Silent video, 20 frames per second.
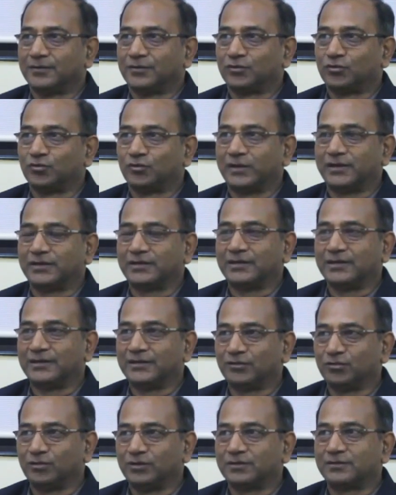Should I really
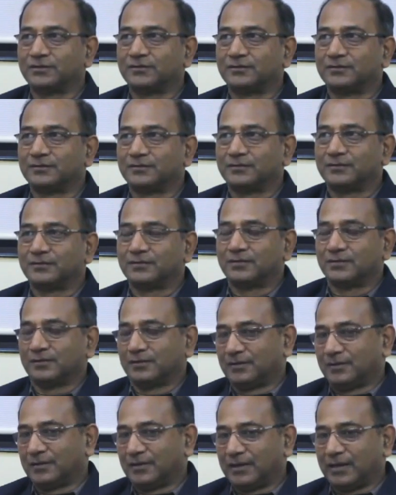do it?
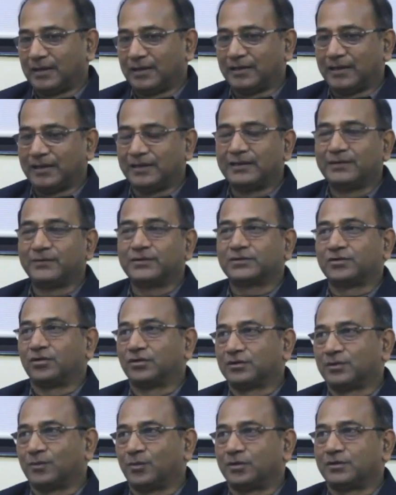And I had never thought
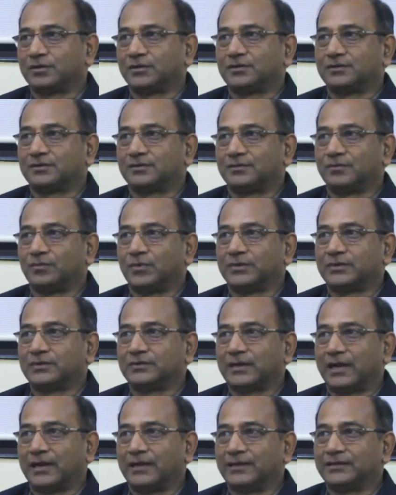about it, but
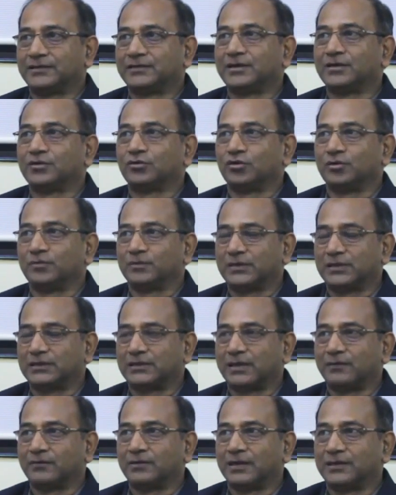I answered to him that
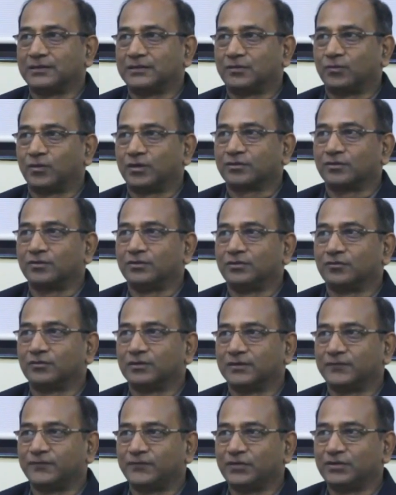I will either work on
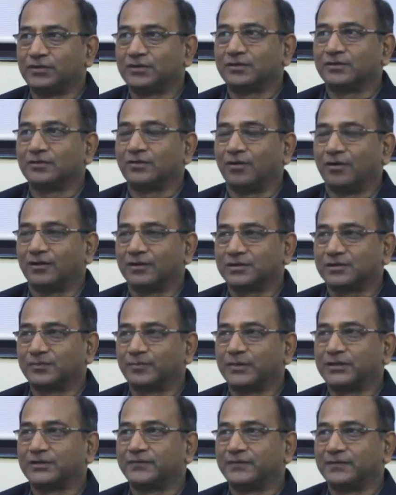nuclear fusion or
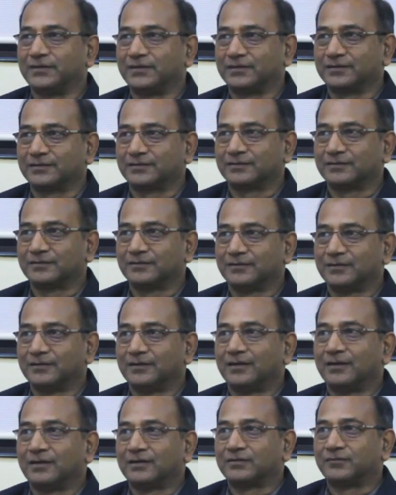space physics.
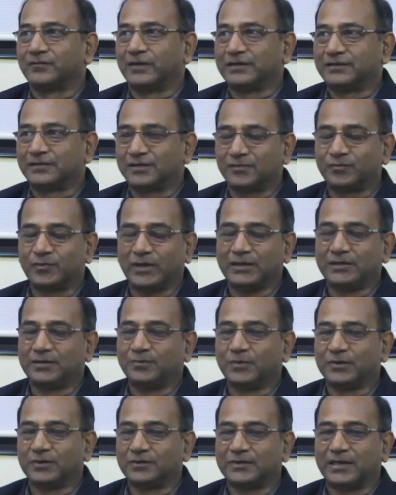It was very surprising
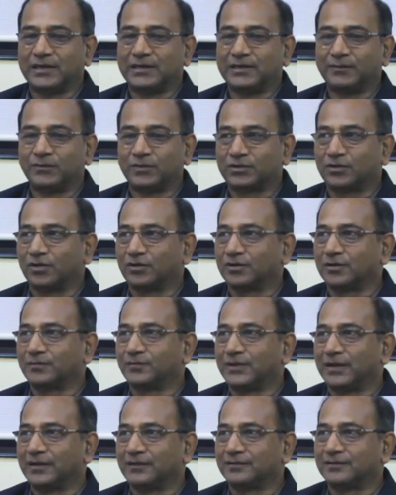because I had never thought of
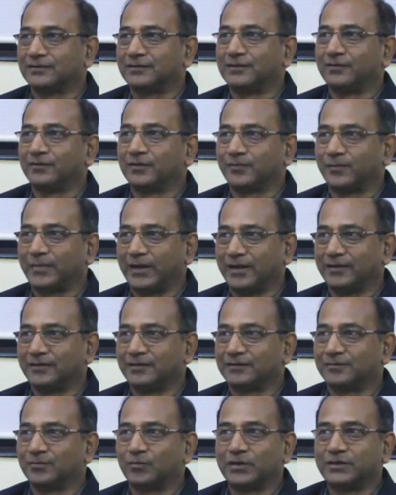that, never planned
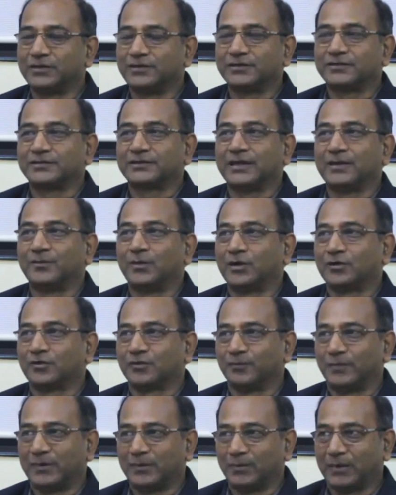it, but it just came out
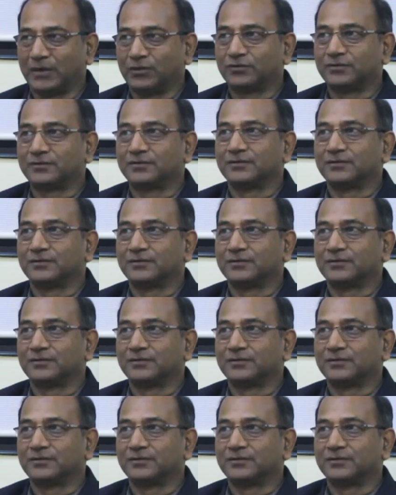of my mouth.